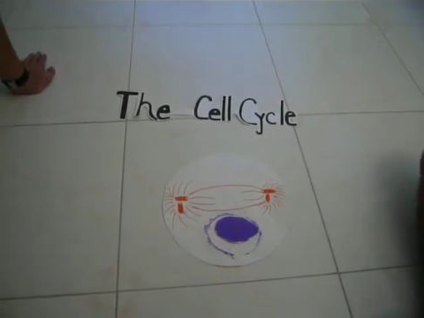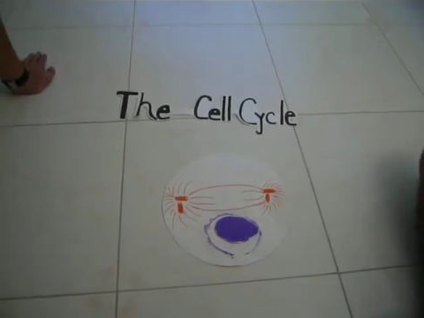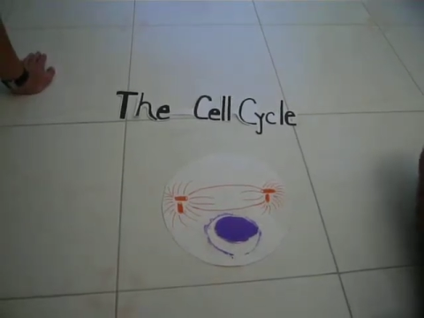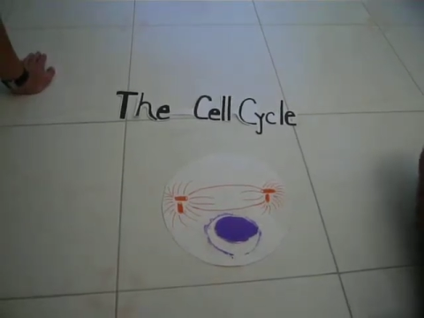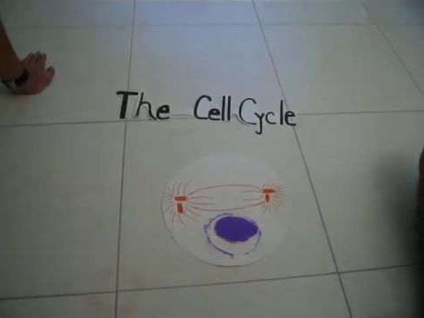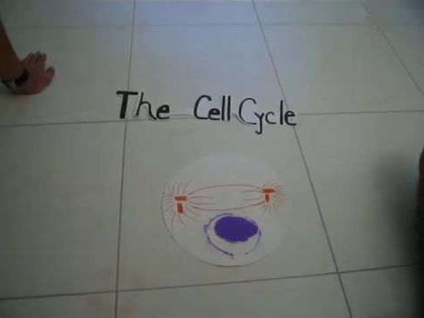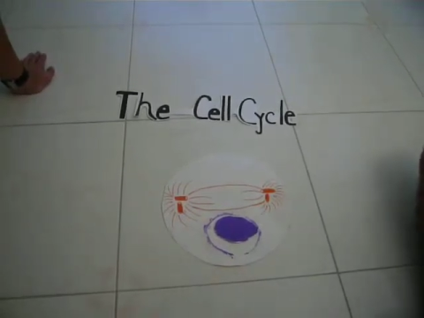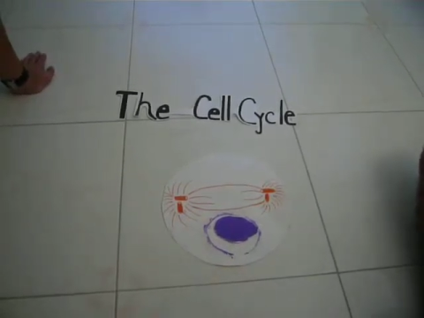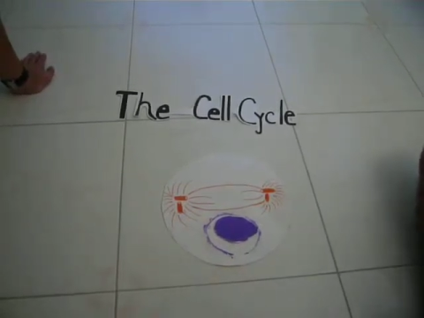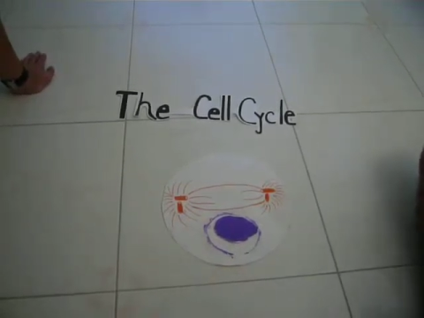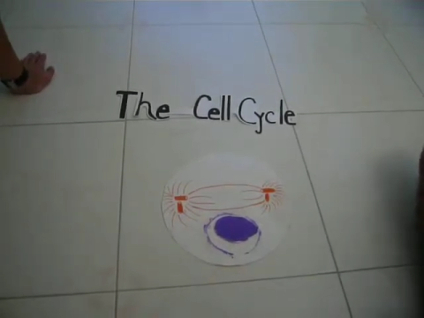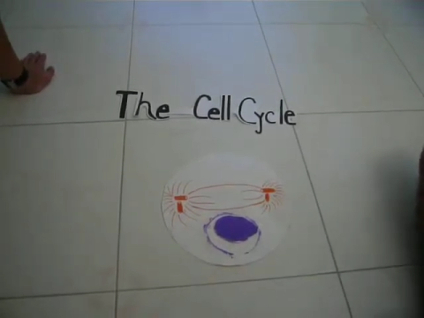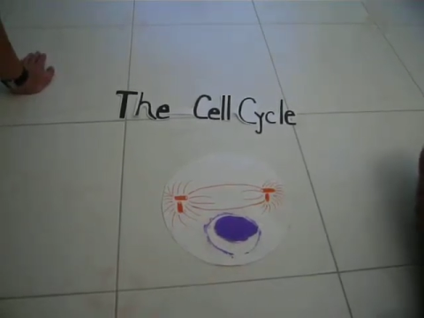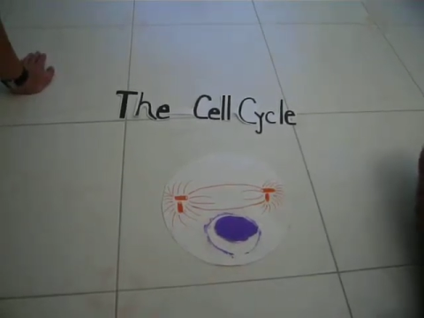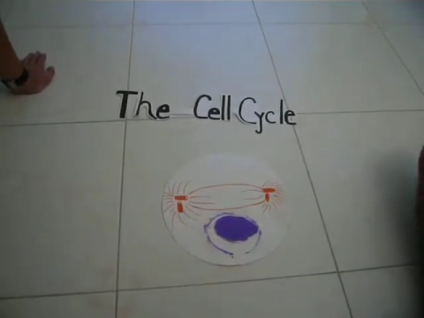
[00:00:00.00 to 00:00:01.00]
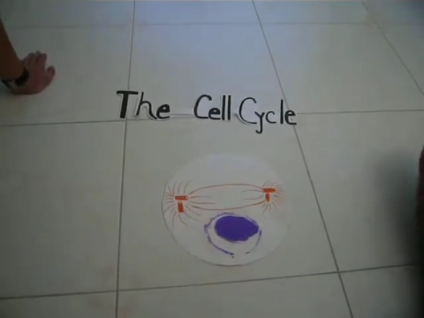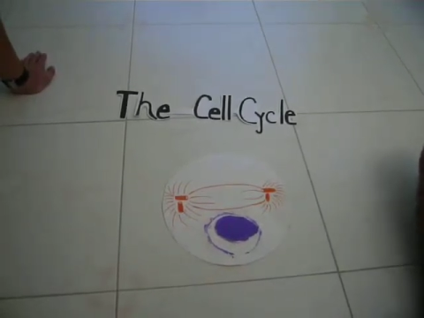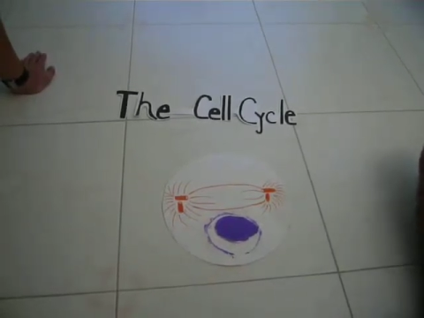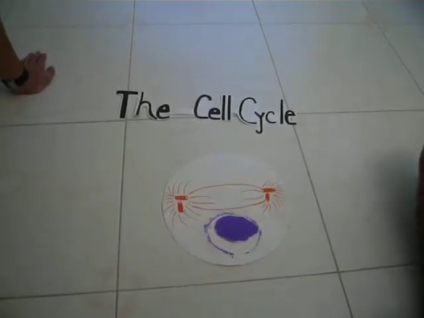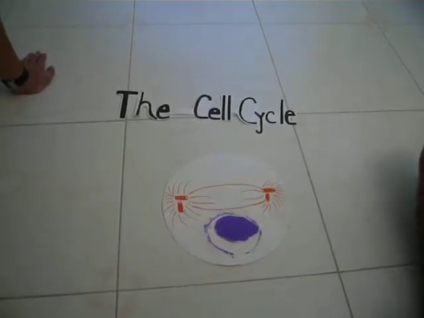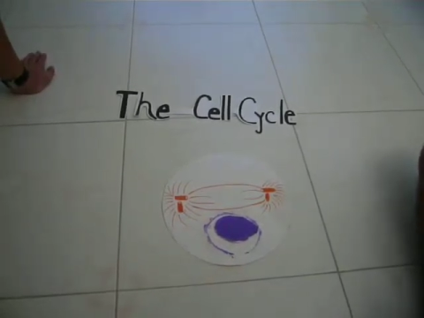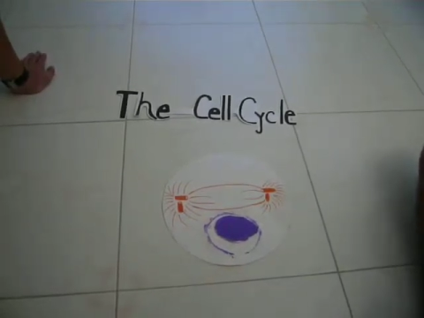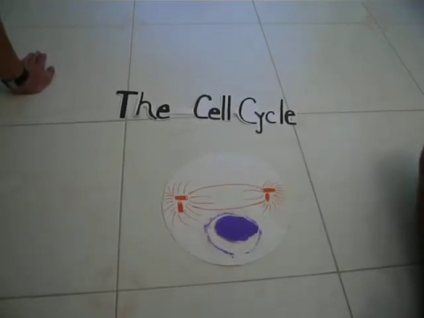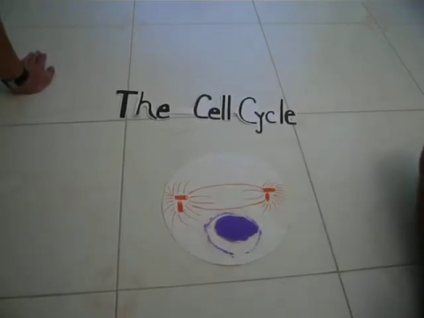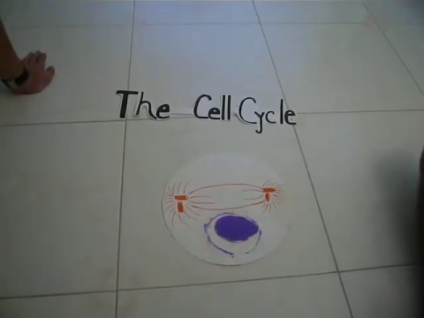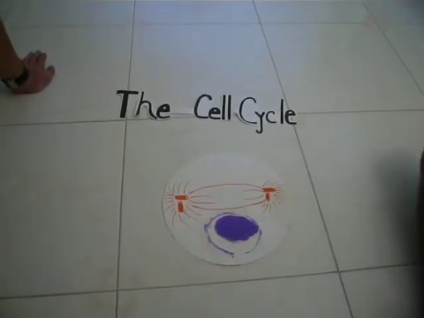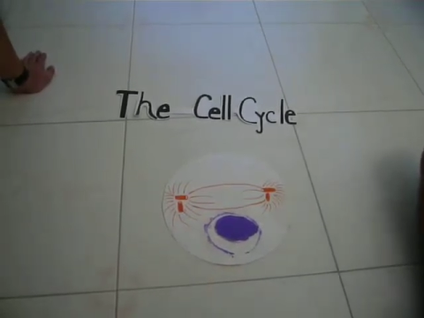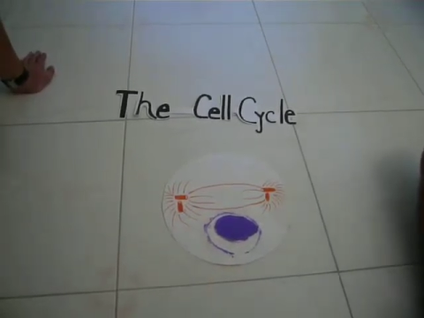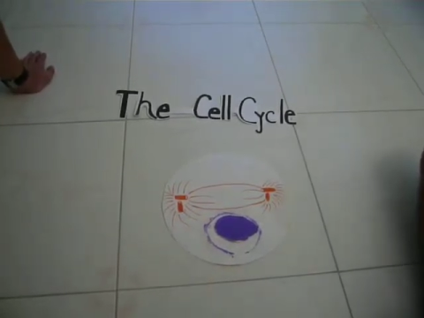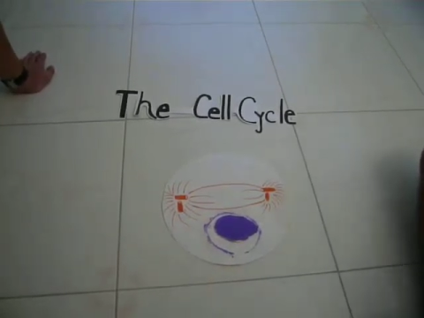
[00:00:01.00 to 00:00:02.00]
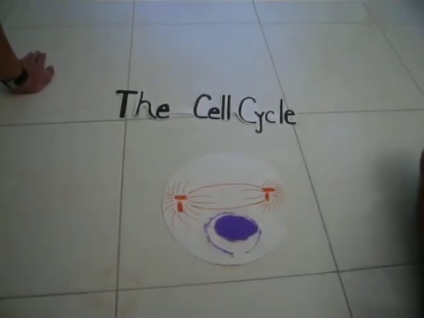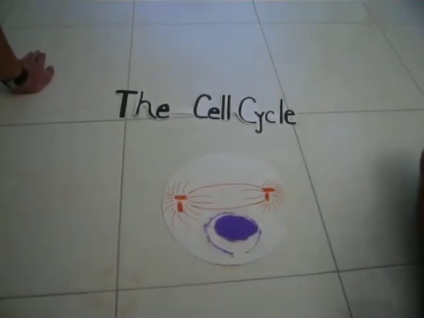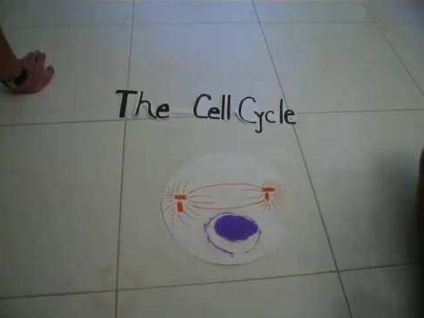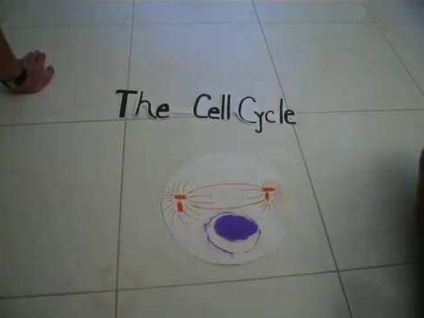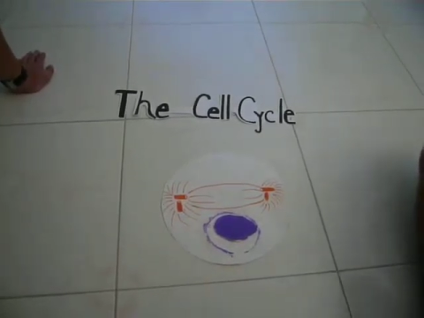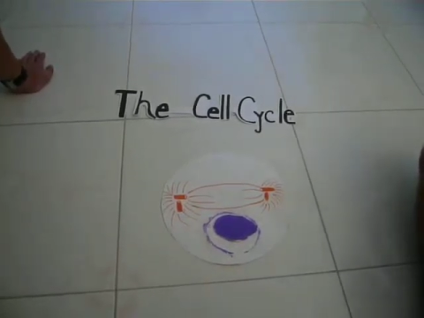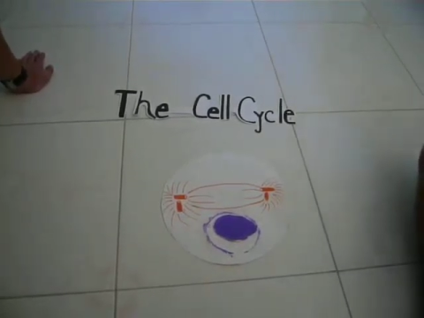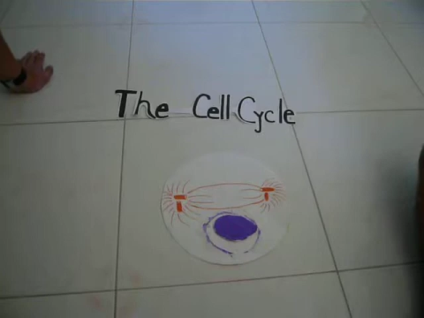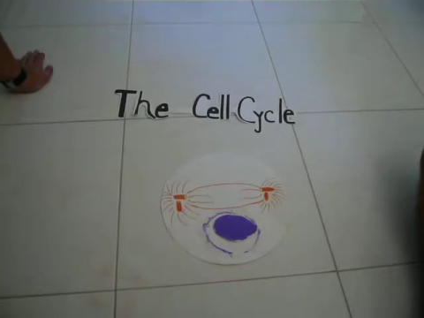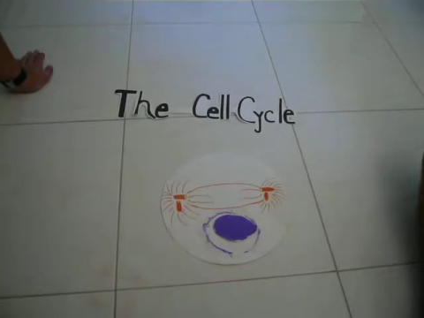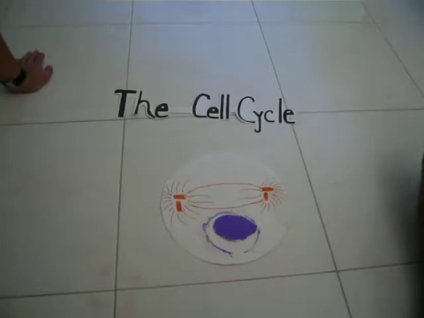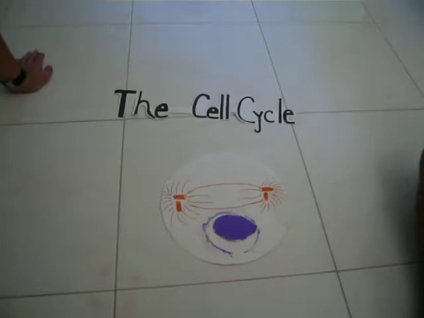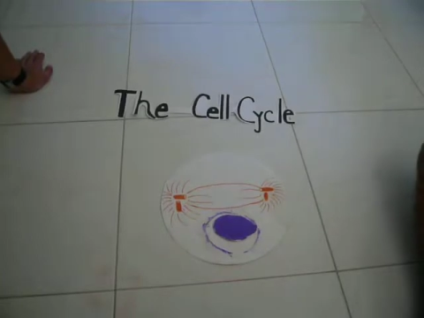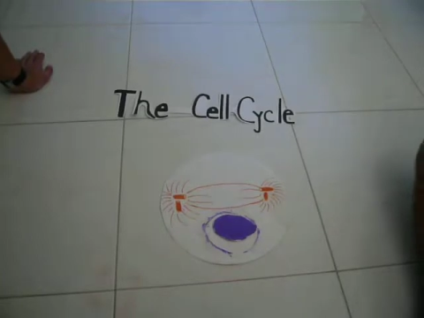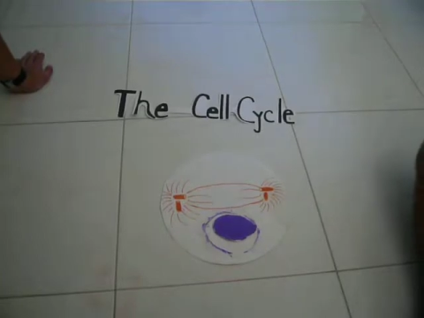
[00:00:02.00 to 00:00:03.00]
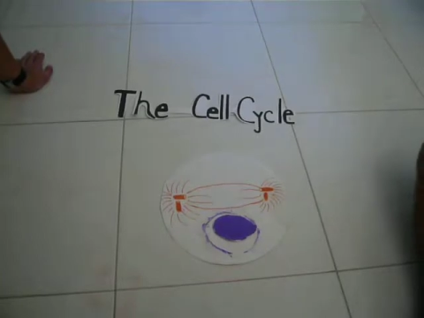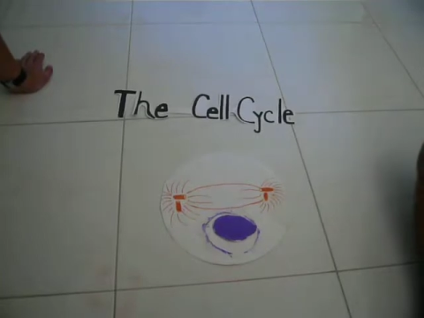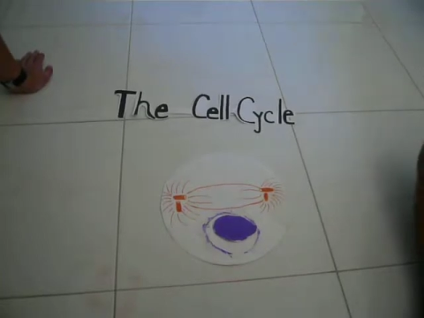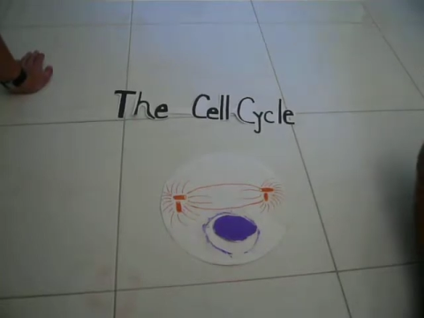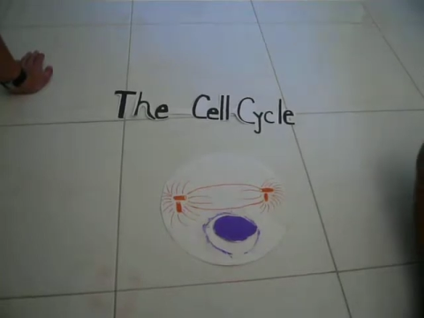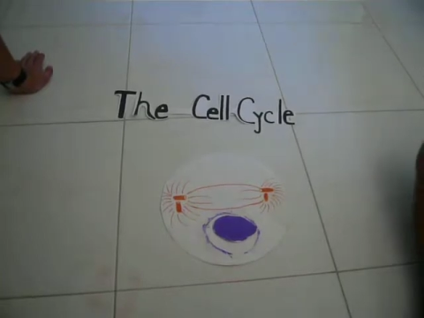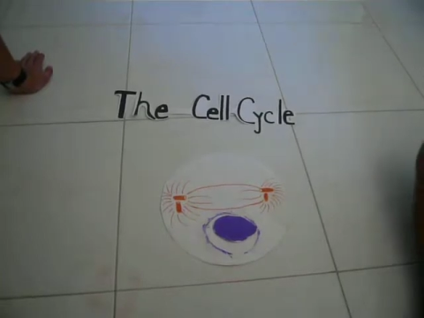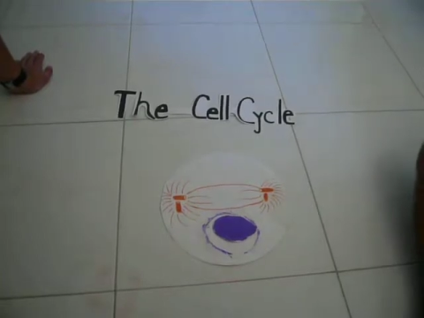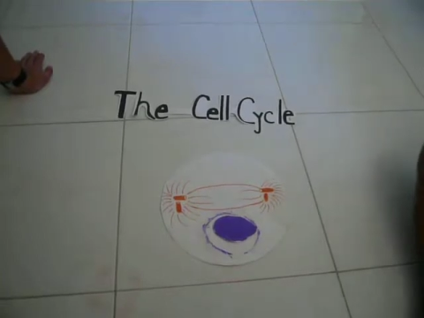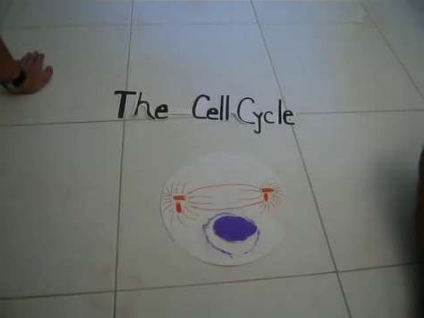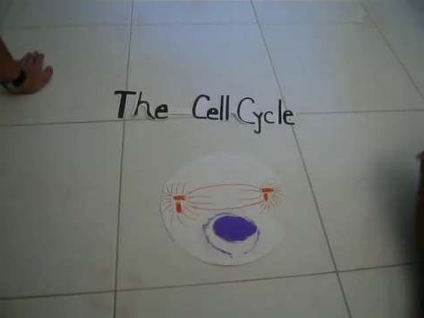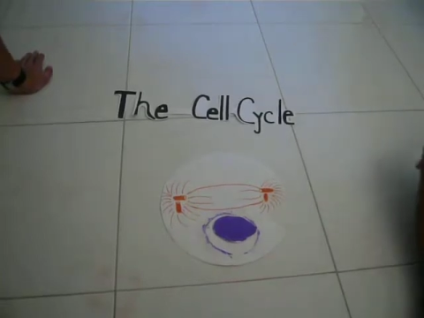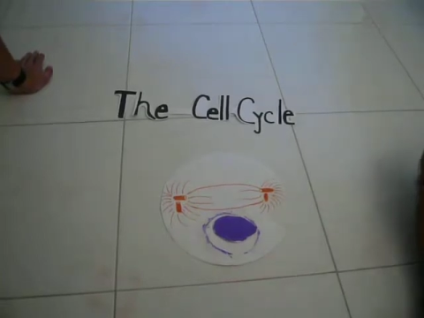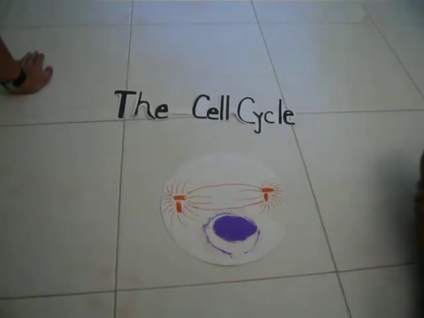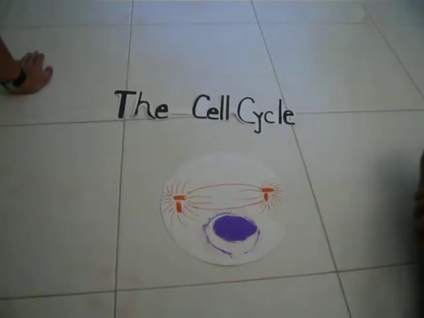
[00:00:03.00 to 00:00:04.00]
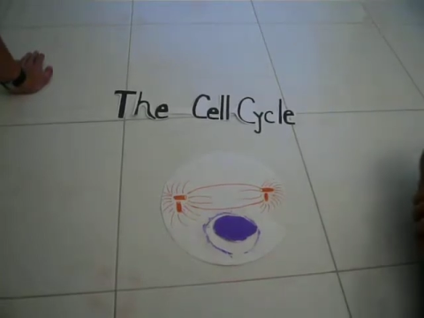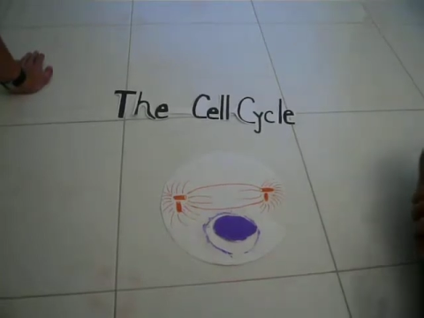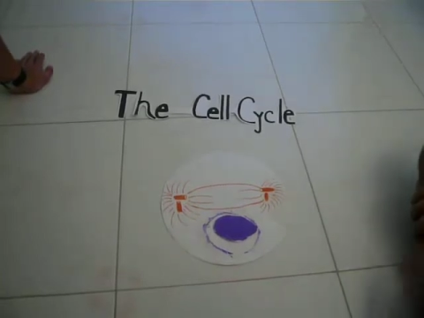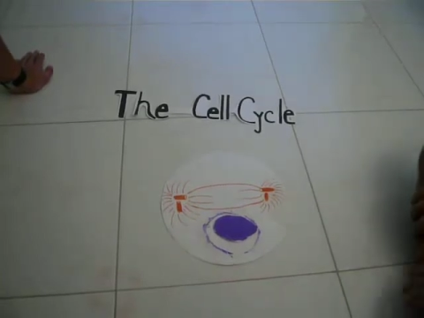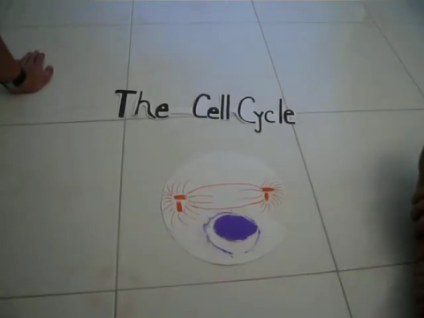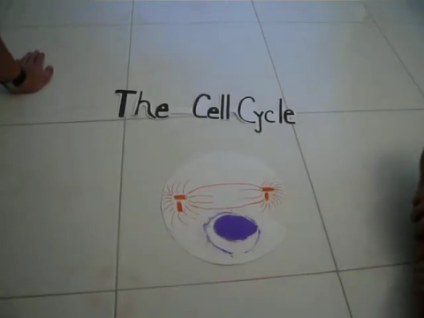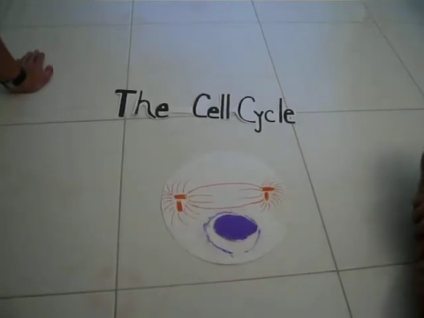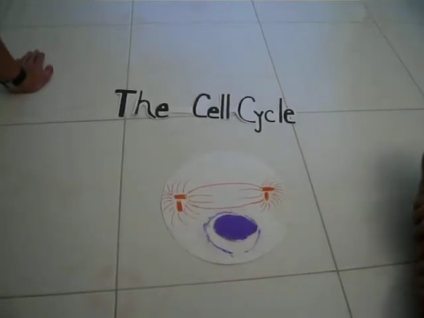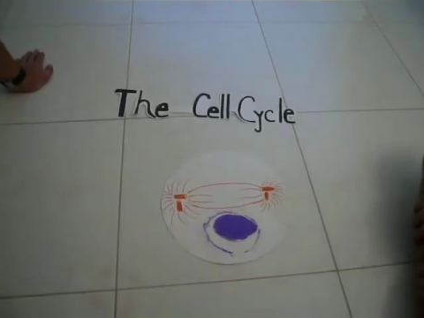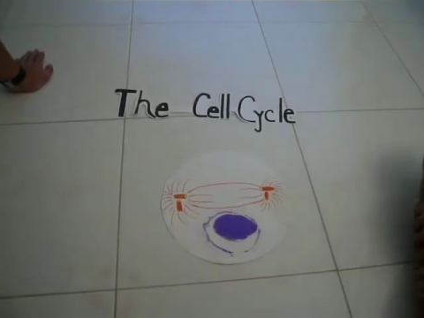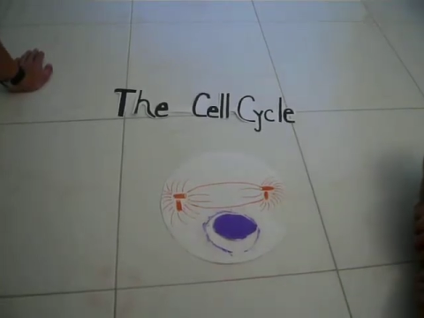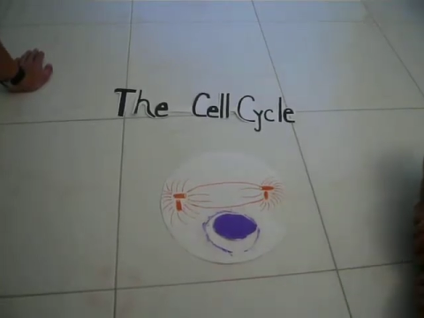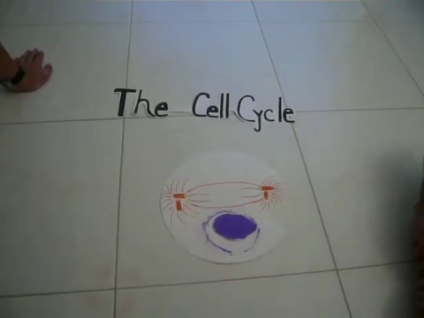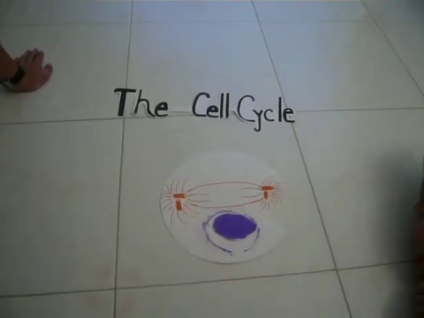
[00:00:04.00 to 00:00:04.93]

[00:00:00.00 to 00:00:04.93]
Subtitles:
[unreadable: no face in view]